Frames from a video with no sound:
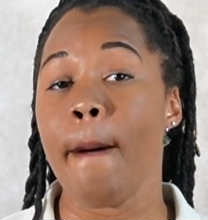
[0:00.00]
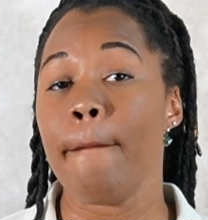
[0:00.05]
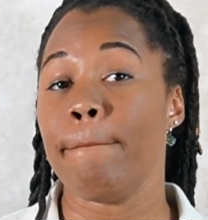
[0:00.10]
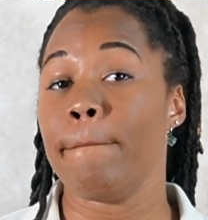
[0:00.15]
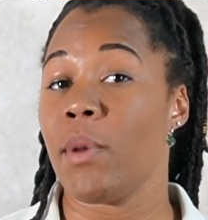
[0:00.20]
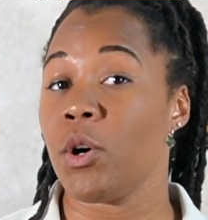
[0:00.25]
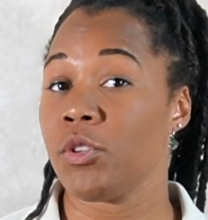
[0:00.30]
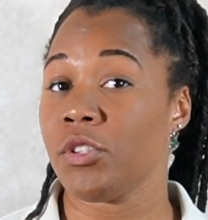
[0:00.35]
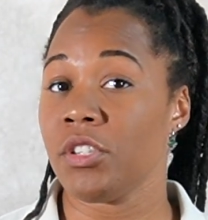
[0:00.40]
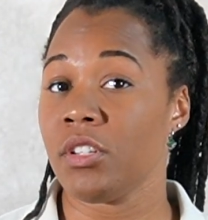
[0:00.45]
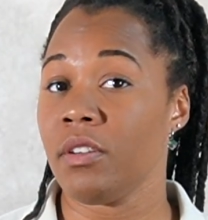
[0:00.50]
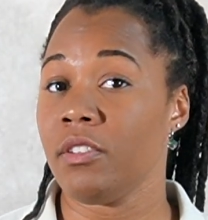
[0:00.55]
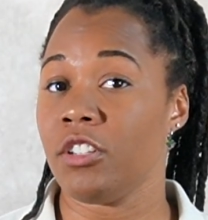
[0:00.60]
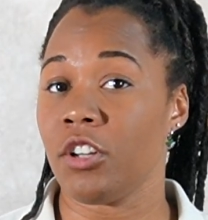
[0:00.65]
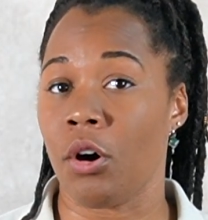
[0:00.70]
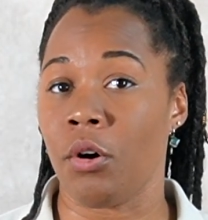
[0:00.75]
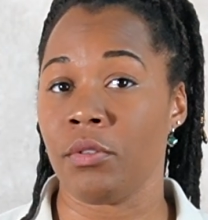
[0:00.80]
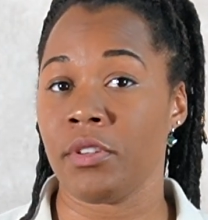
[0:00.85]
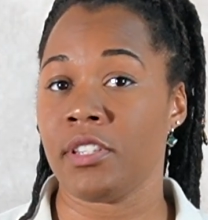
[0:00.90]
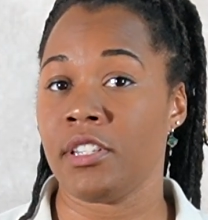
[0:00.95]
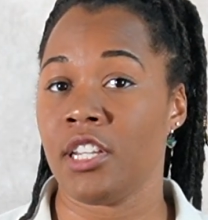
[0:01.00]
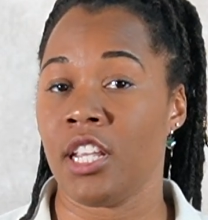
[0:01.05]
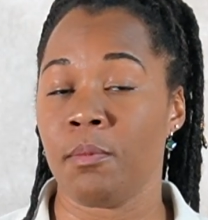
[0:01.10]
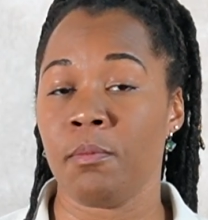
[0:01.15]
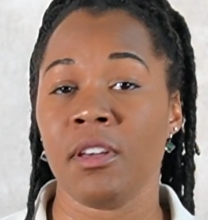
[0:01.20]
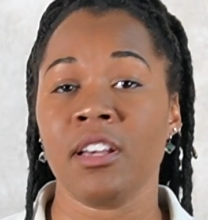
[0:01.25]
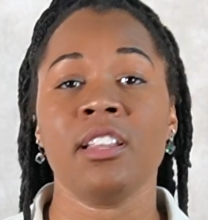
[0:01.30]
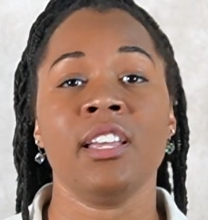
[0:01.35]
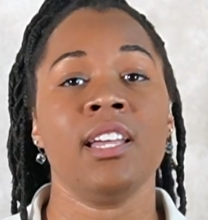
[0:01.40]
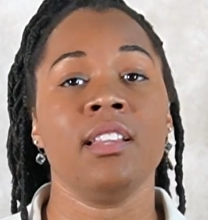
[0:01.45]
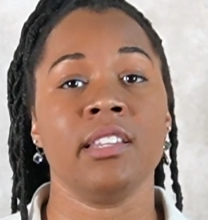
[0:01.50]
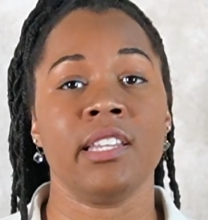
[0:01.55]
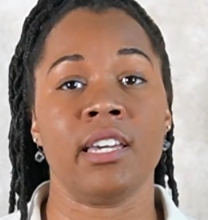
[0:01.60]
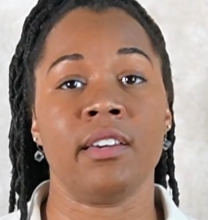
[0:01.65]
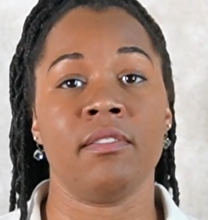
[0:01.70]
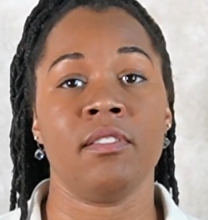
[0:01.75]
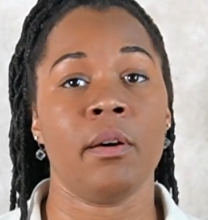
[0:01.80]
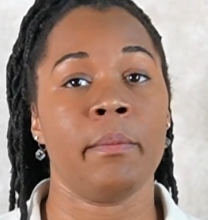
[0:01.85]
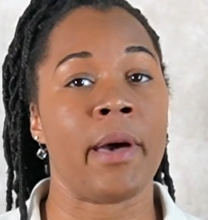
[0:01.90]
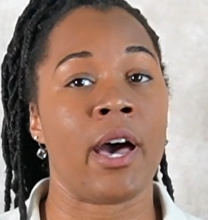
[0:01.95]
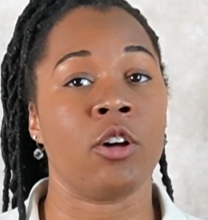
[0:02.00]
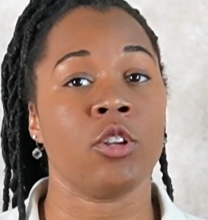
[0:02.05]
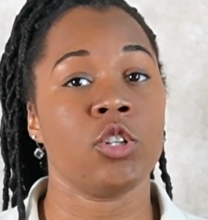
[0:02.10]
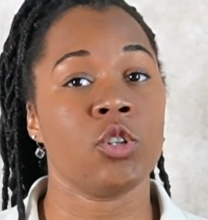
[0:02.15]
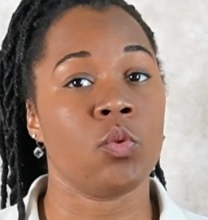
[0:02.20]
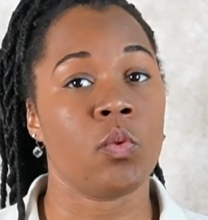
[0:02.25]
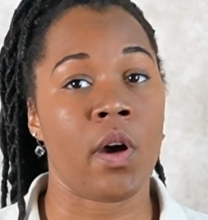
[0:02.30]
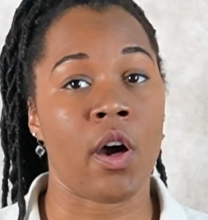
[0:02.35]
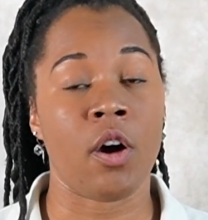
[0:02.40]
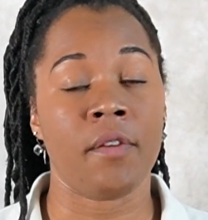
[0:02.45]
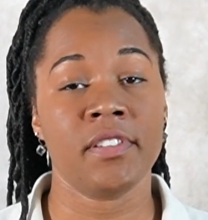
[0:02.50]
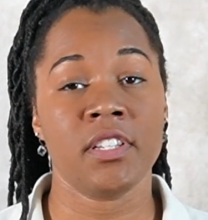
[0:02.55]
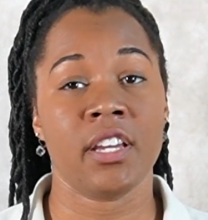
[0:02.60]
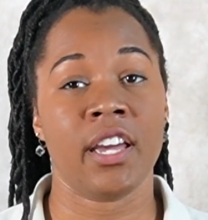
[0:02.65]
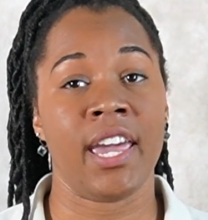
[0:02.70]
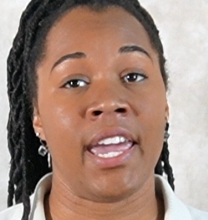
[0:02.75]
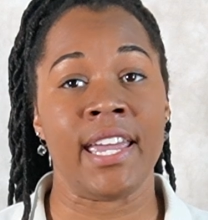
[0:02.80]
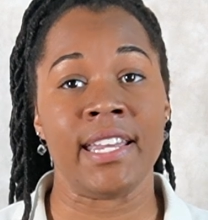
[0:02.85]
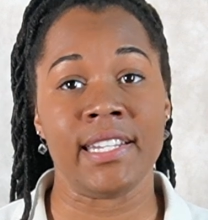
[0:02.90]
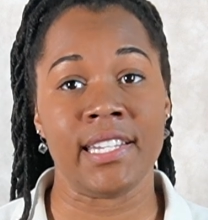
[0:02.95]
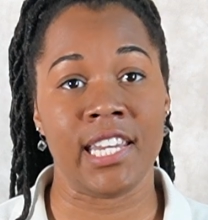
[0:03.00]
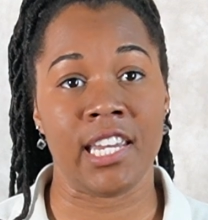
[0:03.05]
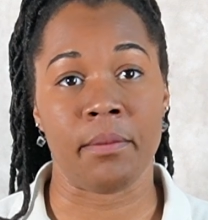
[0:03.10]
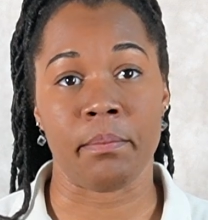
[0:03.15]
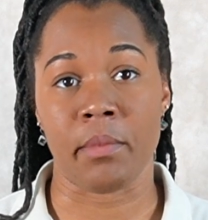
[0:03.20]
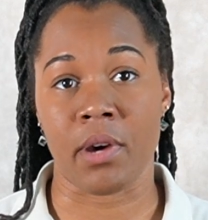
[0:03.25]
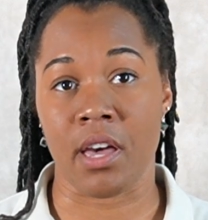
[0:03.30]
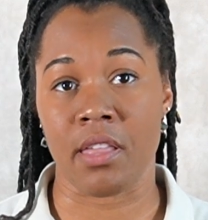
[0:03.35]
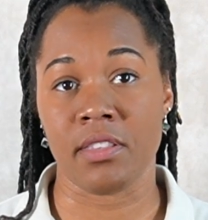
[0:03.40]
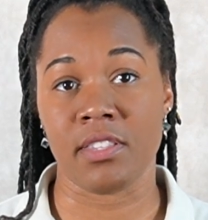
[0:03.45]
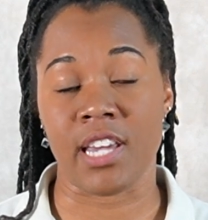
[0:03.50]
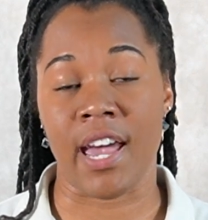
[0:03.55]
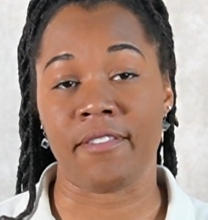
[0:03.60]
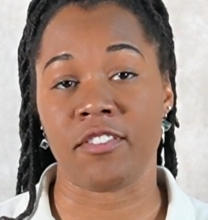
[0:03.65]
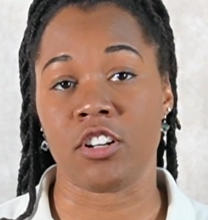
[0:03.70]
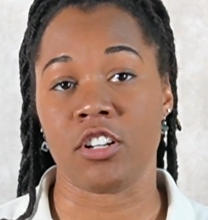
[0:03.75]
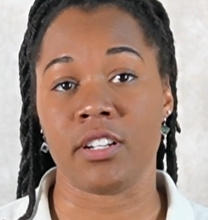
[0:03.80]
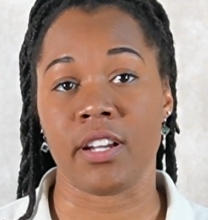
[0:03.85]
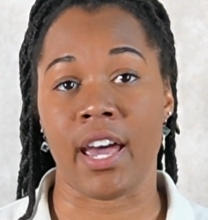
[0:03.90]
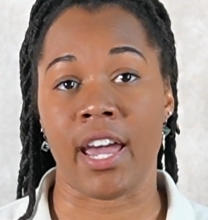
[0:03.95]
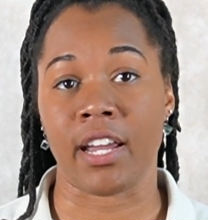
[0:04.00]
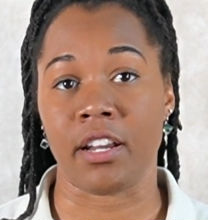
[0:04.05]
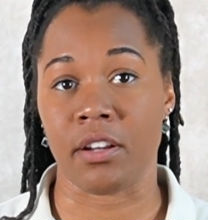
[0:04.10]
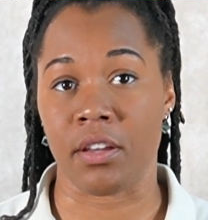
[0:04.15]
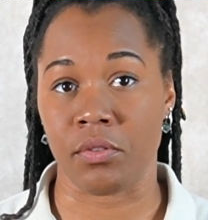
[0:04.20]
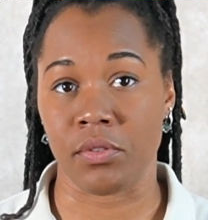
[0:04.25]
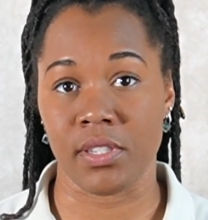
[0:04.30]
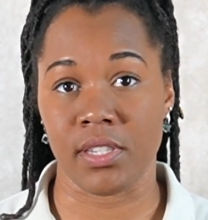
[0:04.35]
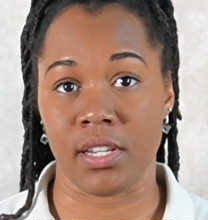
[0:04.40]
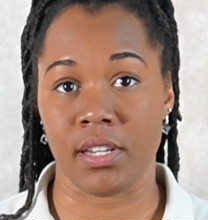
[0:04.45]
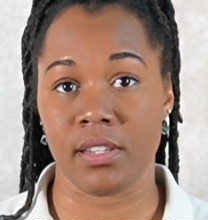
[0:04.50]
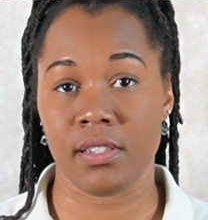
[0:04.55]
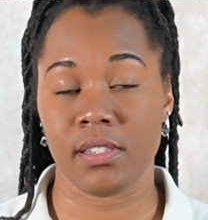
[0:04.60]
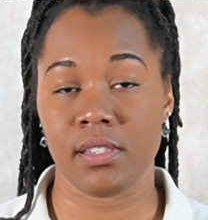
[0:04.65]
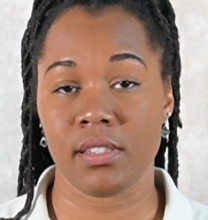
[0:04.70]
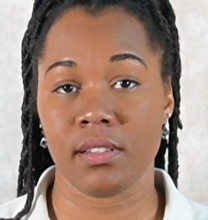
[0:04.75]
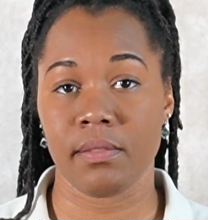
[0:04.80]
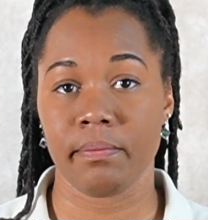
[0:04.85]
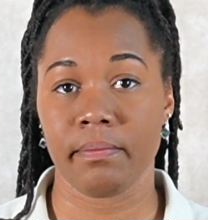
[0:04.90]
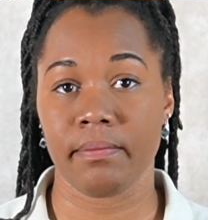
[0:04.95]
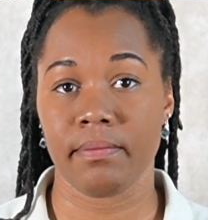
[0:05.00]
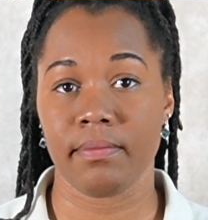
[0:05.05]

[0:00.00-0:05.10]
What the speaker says: Most adults typically live about 12 to 18 months after diagnosis.